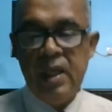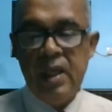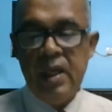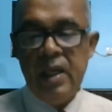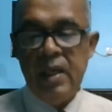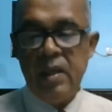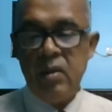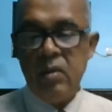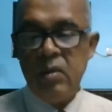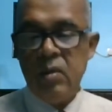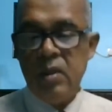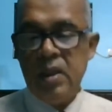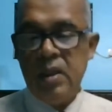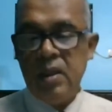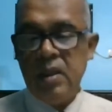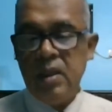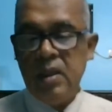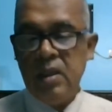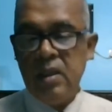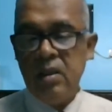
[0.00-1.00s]
and
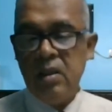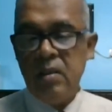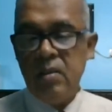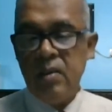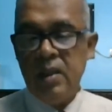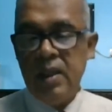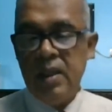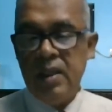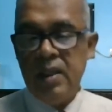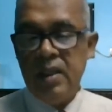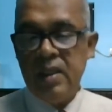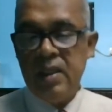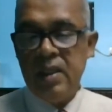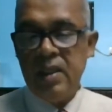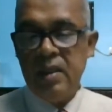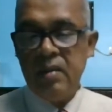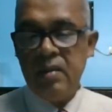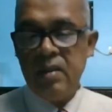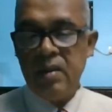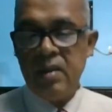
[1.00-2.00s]
quantity of
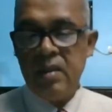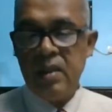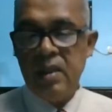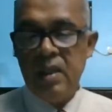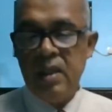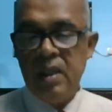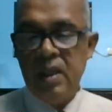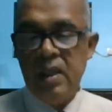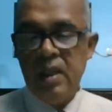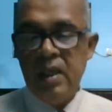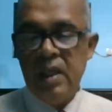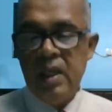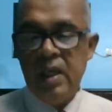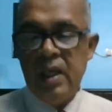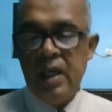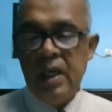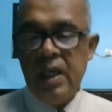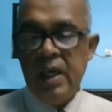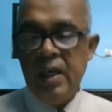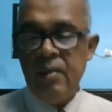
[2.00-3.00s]
additives
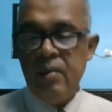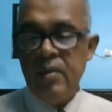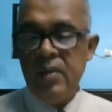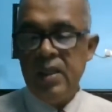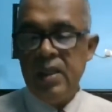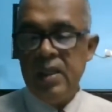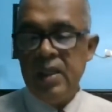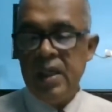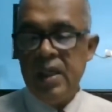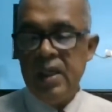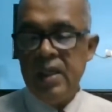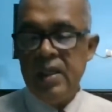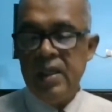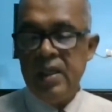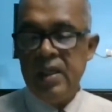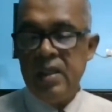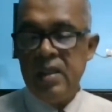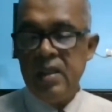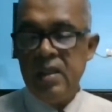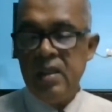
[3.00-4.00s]
have been
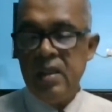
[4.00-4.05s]
added